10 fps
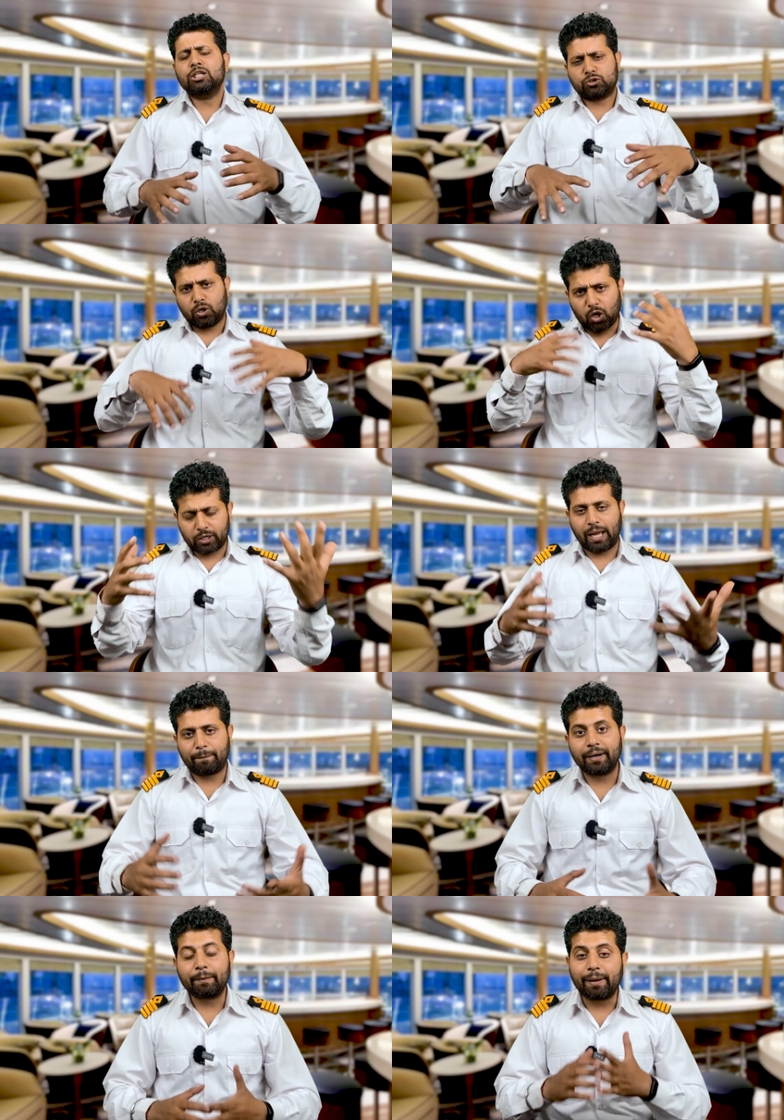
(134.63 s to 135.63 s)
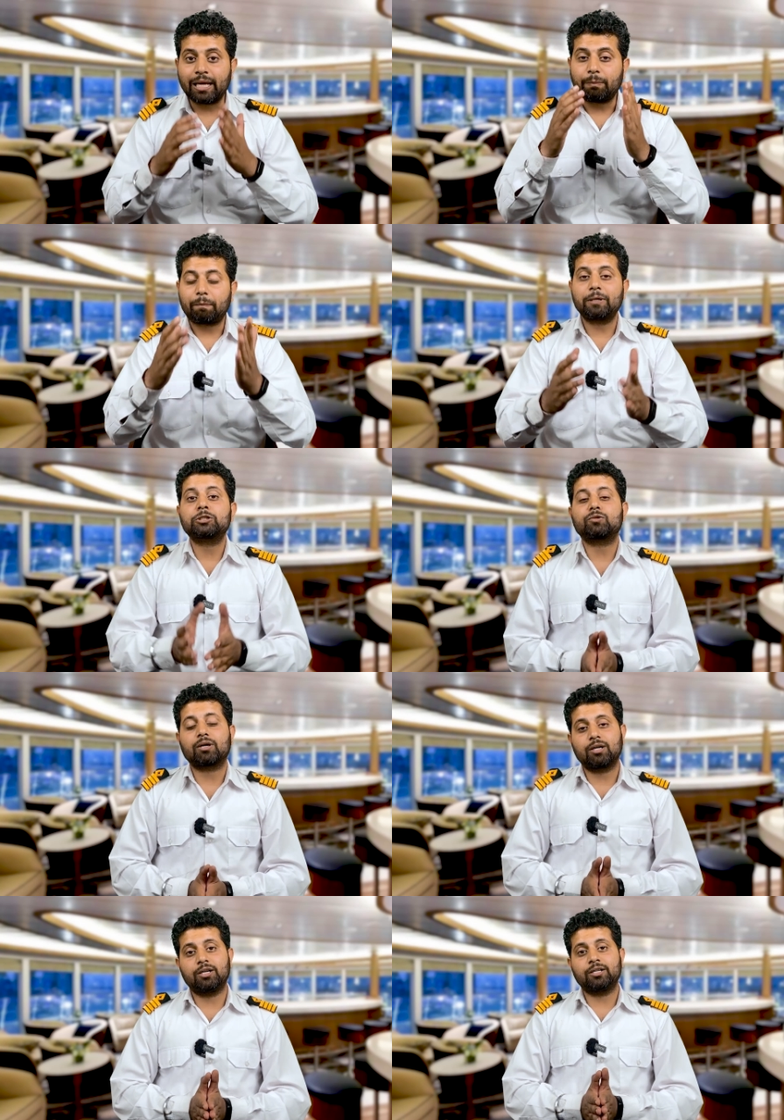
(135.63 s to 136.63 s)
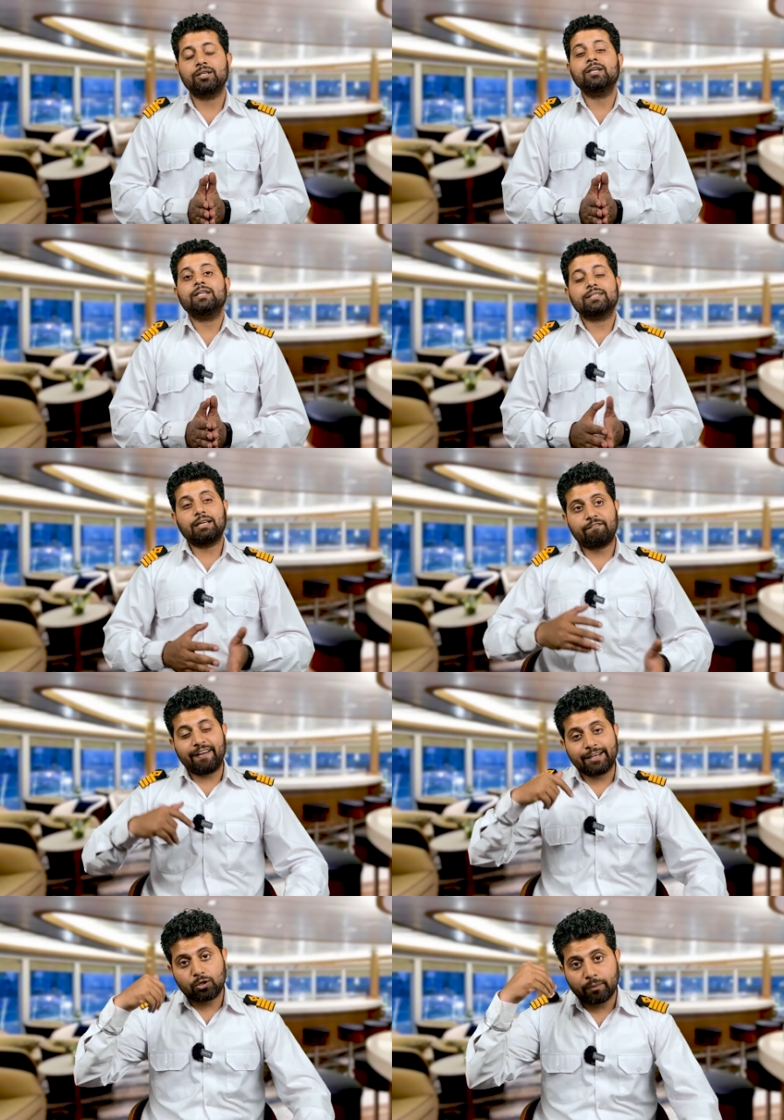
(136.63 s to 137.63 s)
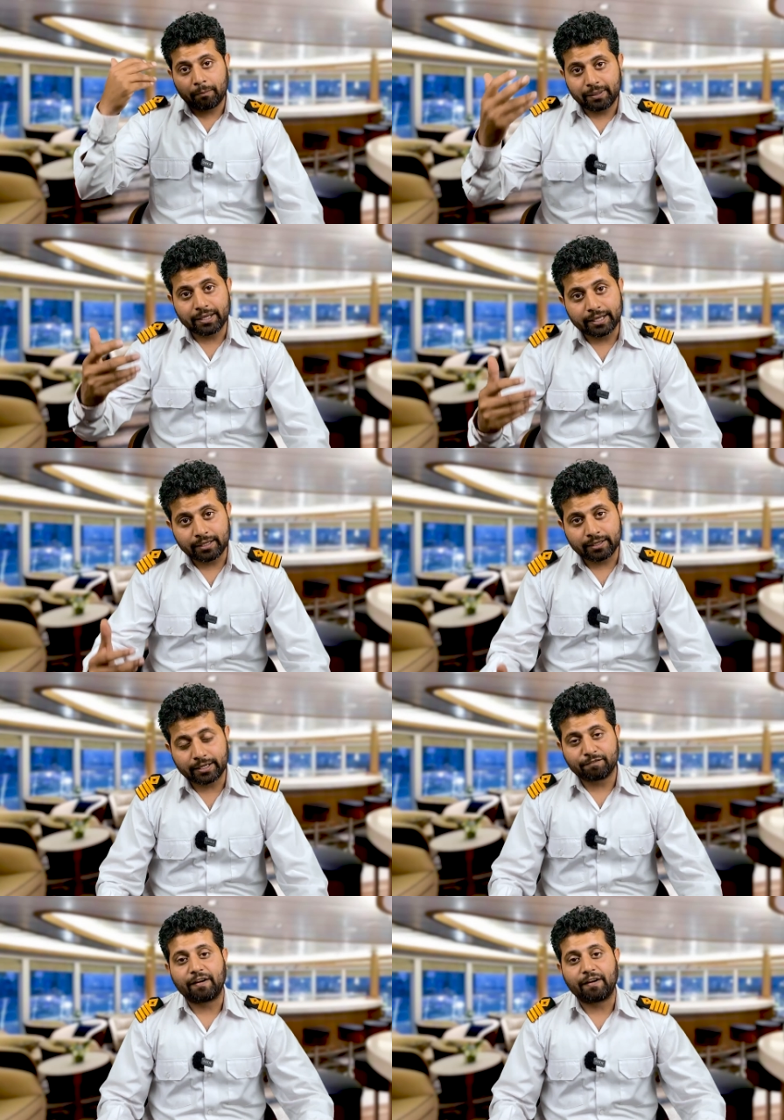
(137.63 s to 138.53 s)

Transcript: So a lot happened, many people struggled, they went to MMD again and again.